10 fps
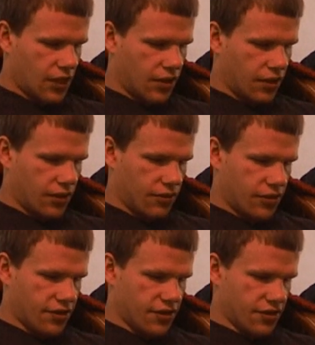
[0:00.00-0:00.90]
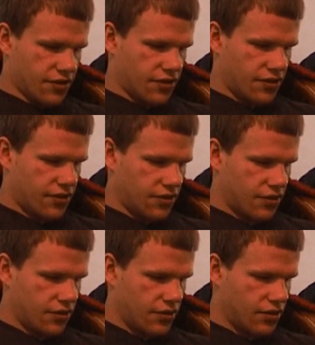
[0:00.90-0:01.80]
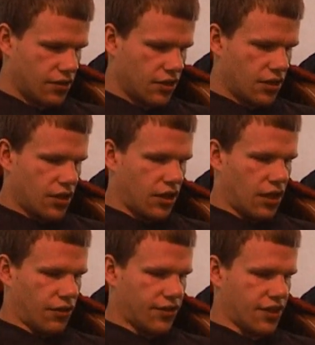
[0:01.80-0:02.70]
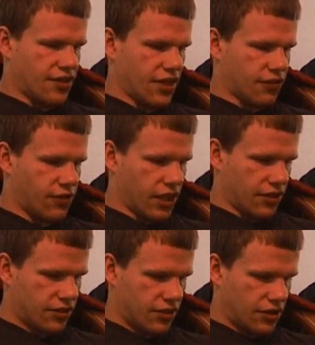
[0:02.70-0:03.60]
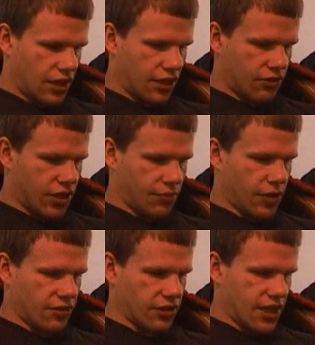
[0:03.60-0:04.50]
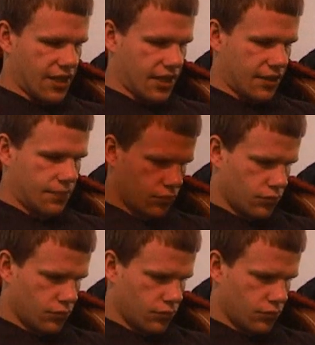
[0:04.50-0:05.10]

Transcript: Oh, where is this? Oh, that's the next file. I don't want to mess with that yet.